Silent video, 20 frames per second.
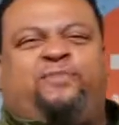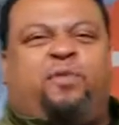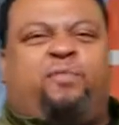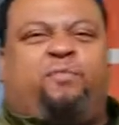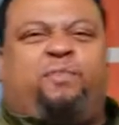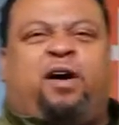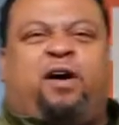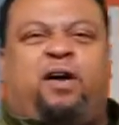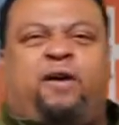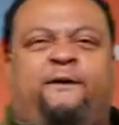the
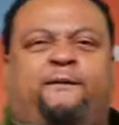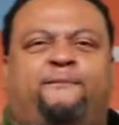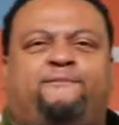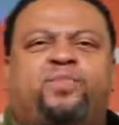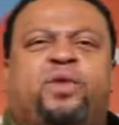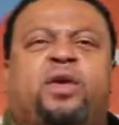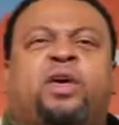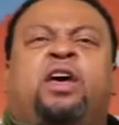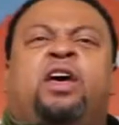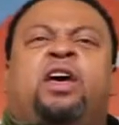ball.
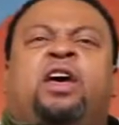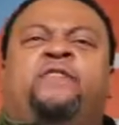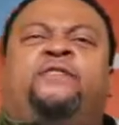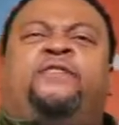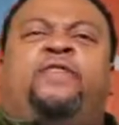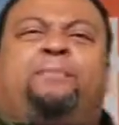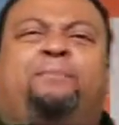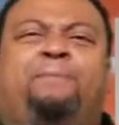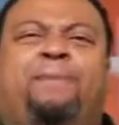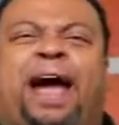
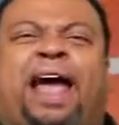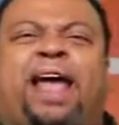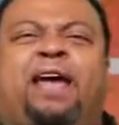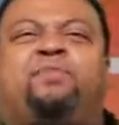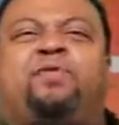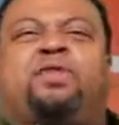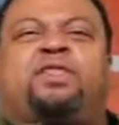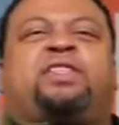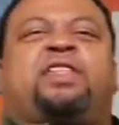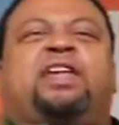The
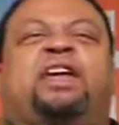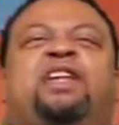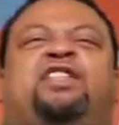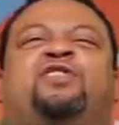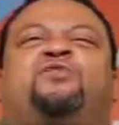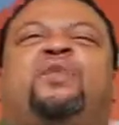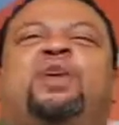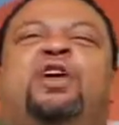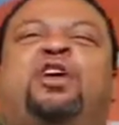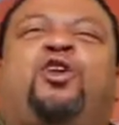Bible
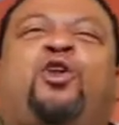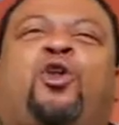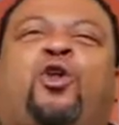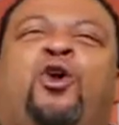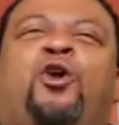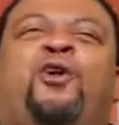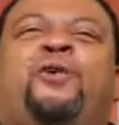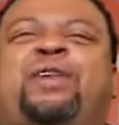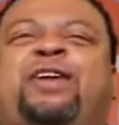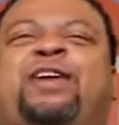says we
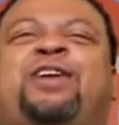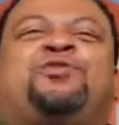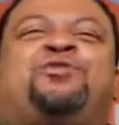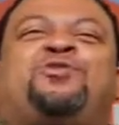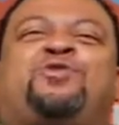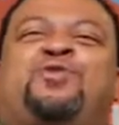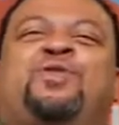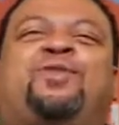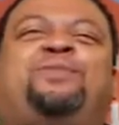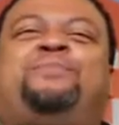glory in
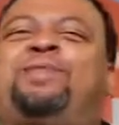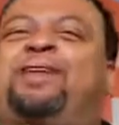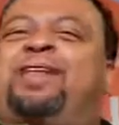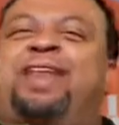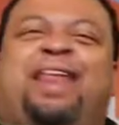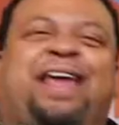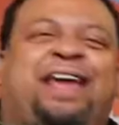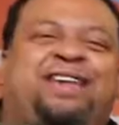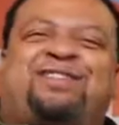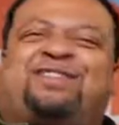
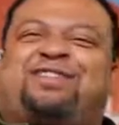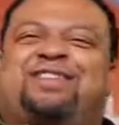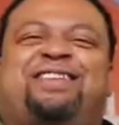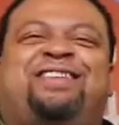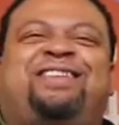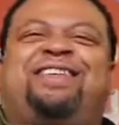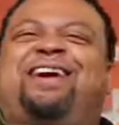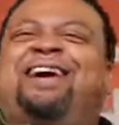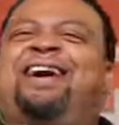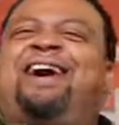
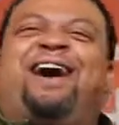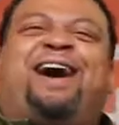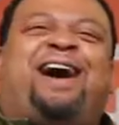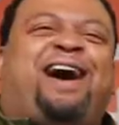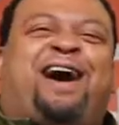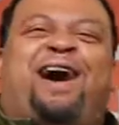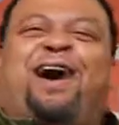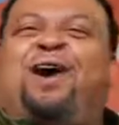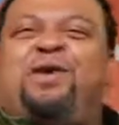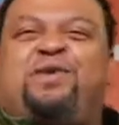tribulation
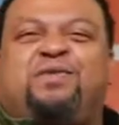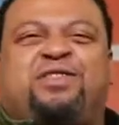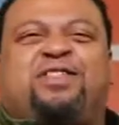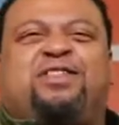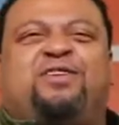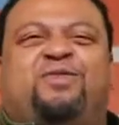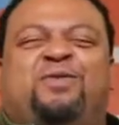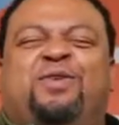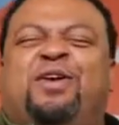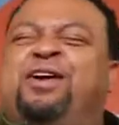
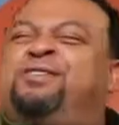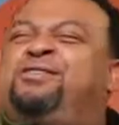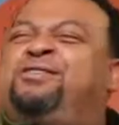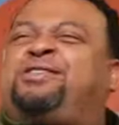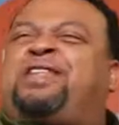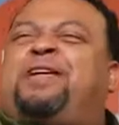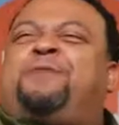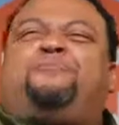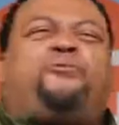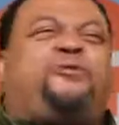also. You
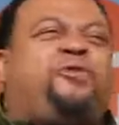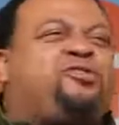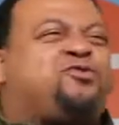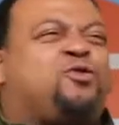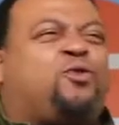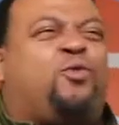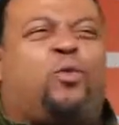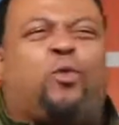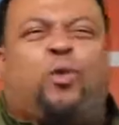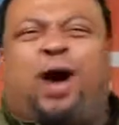say,
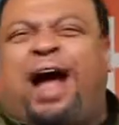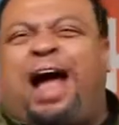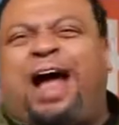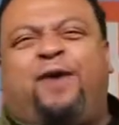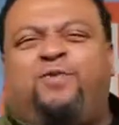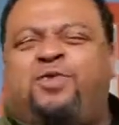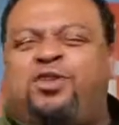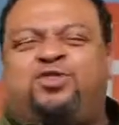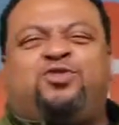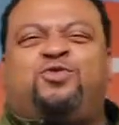Preacher, why
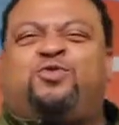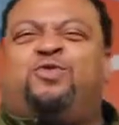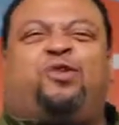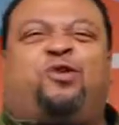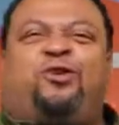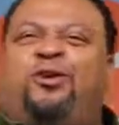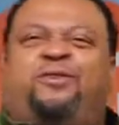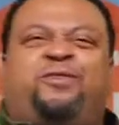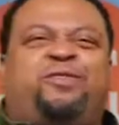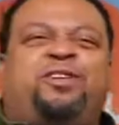would you
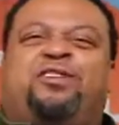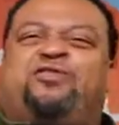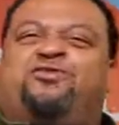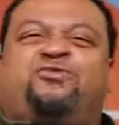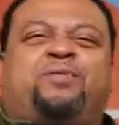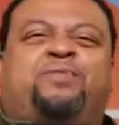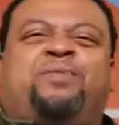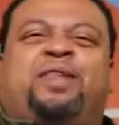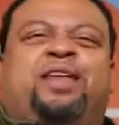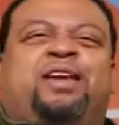glory in
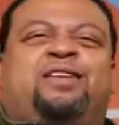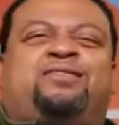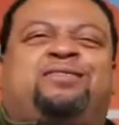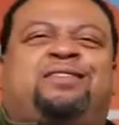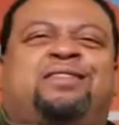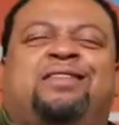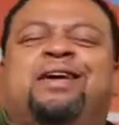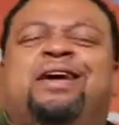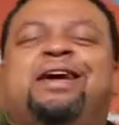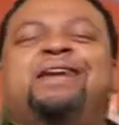
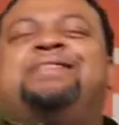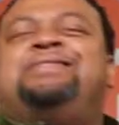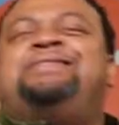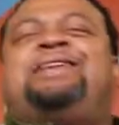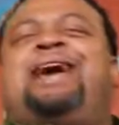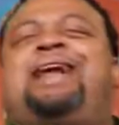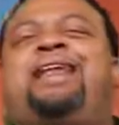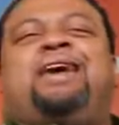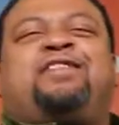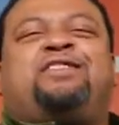tribulation?
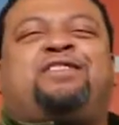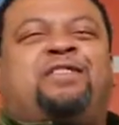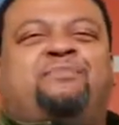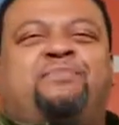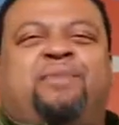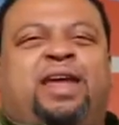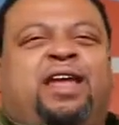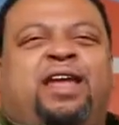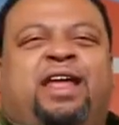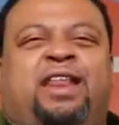That doesn't
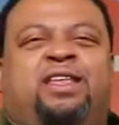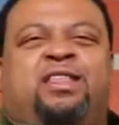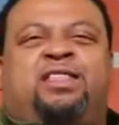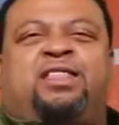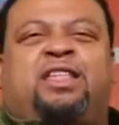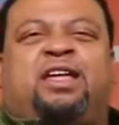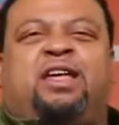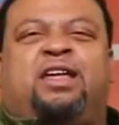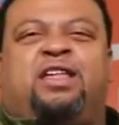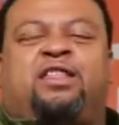make any
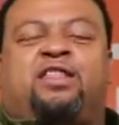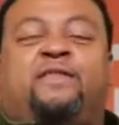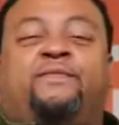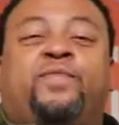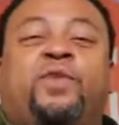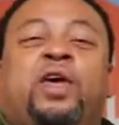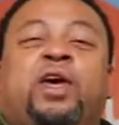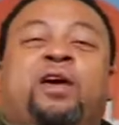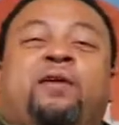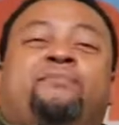sense